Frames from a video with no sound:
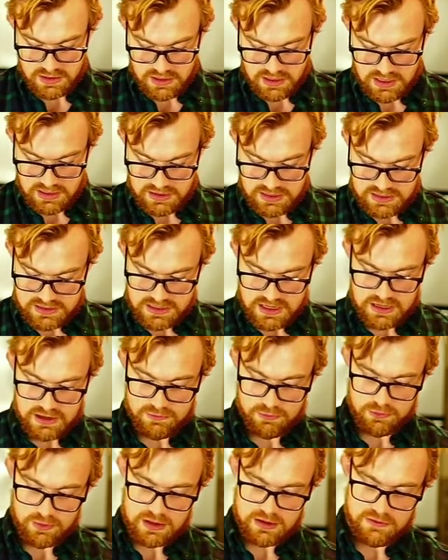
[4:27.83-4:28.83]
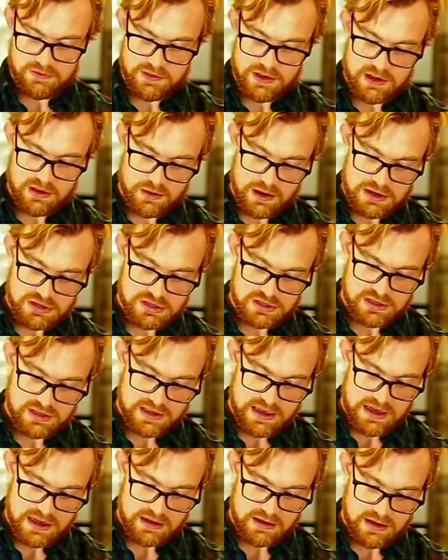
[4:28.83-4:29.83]
at this kind of configuration
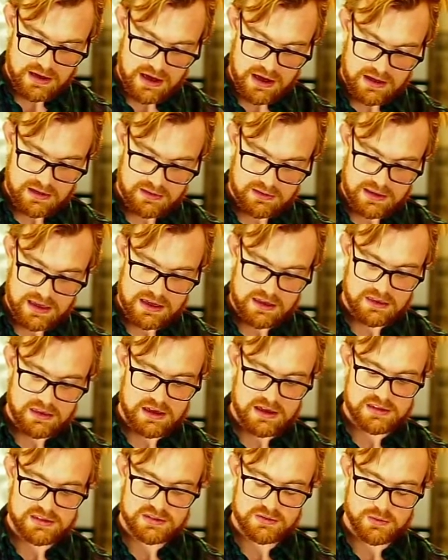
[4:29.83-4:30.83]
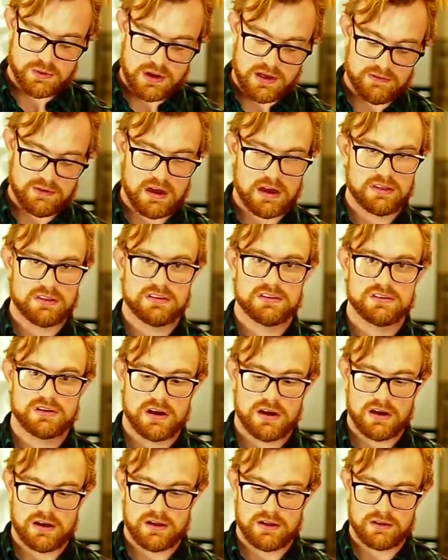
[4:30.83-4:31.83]
like, uh, like this, where I've got the
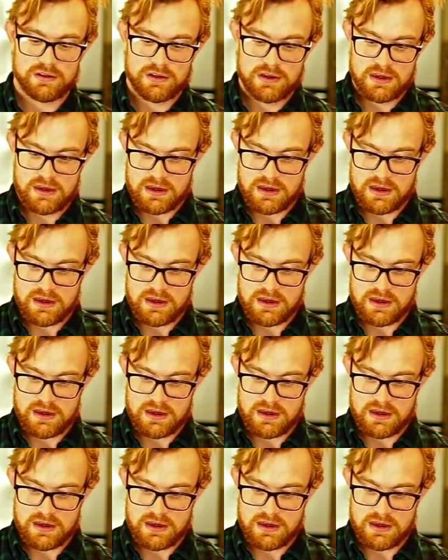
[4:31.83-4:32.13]
doll,